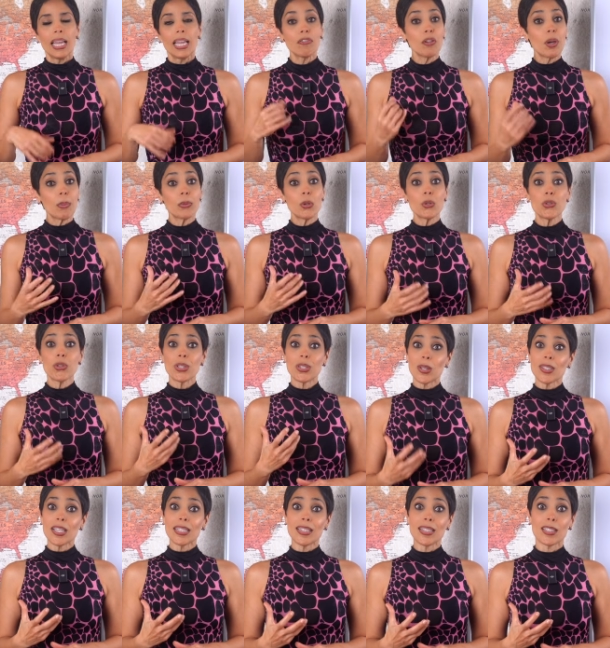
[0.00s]
If you approach
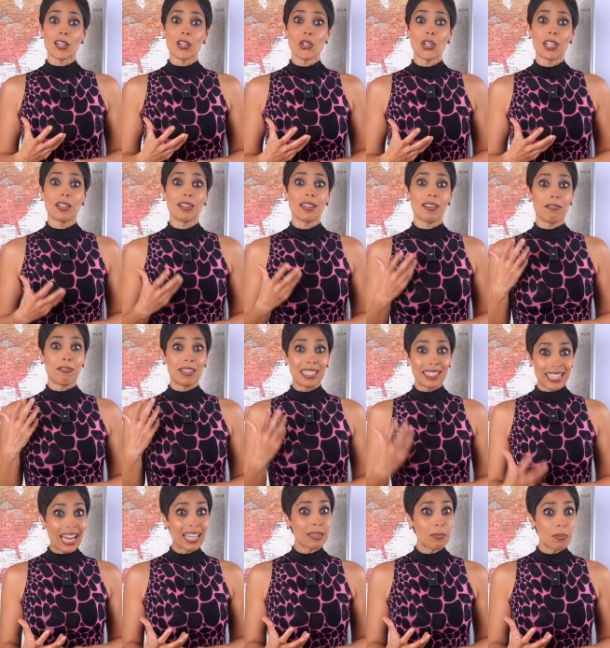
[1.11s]
results and discussion with
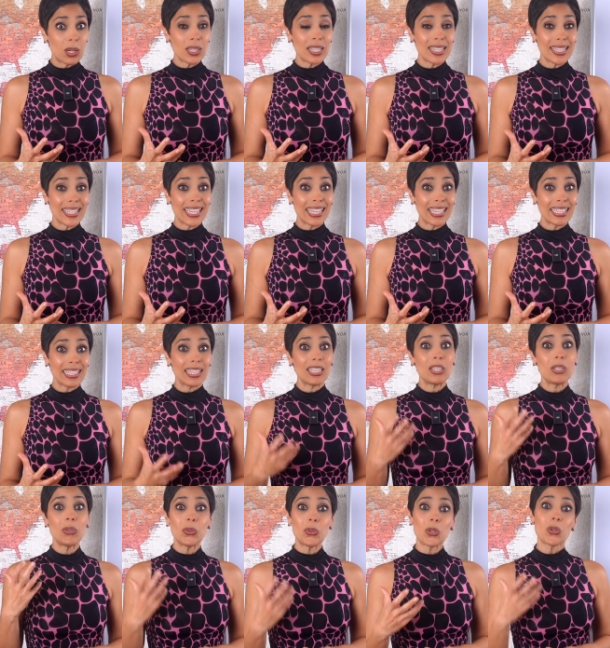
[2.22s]
that mindset,
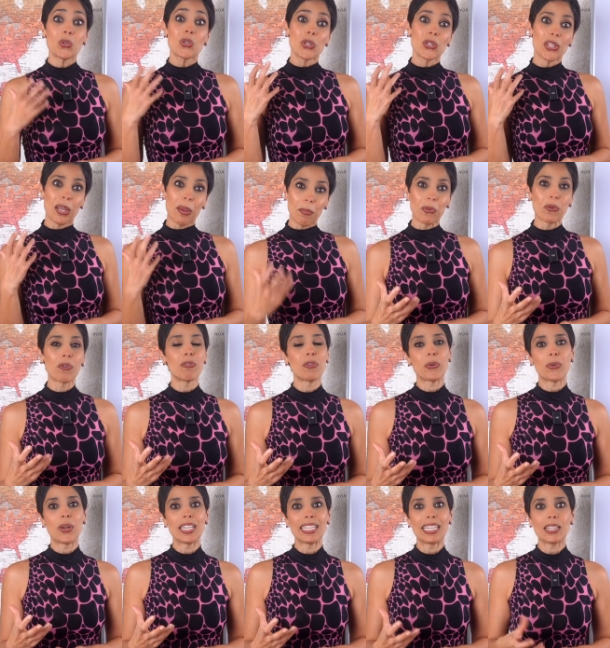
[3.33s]
you don't just improve your
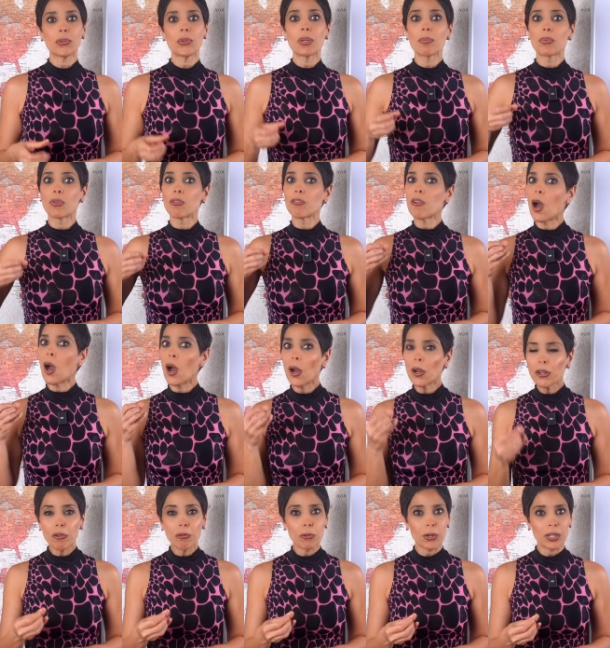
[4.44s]
writing, you improve how
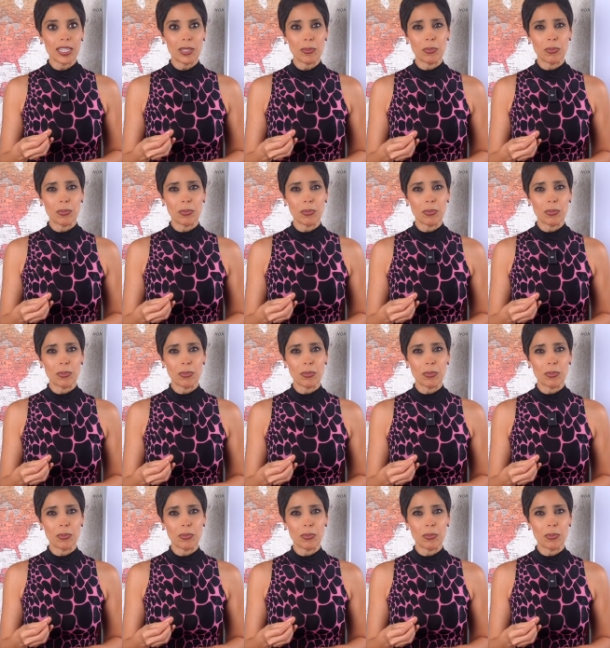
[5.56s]
your work is